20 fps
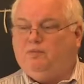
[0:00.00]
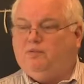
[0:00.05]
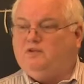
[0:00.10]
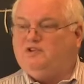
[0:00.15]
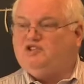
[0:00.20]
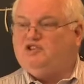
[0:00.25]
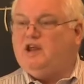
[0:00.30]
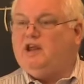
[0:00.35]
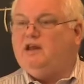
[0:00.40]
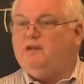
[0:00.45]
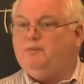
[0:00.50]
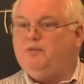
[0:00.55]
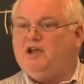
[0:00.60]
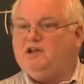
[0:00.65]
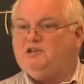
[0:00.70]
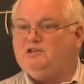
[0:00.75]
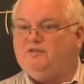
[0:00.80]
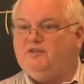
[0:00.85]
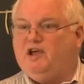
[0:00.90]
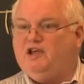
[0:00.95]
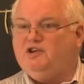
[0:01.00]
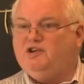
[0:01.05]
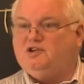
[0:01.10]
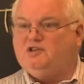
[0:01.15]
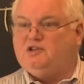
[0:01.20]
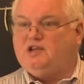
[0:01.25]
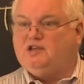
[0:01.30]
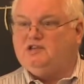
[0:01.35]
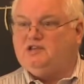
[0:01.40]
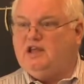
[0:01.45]
The state of Pennsylvania
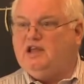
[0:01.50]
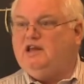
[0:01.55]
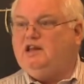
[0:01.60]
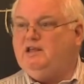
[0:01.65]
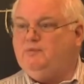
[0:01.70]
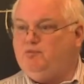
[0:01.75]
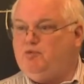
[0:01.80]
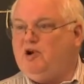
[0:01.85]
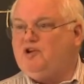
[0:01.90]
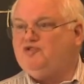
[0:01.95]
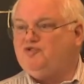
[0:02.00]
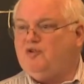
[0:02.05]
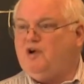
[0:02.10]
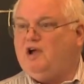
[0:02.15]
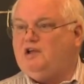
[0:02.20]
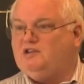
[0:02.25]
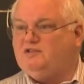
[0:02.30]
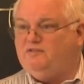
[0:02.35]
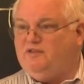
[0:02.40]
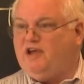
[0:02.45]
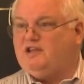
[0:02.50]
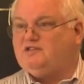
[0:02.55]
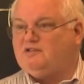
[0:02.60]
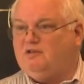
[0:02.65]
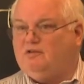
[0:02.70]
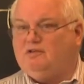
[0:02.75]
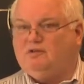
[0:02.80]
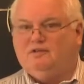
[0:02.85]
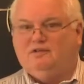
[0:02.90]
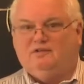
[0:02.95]
says any pressurized
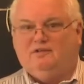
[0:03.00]
vessel,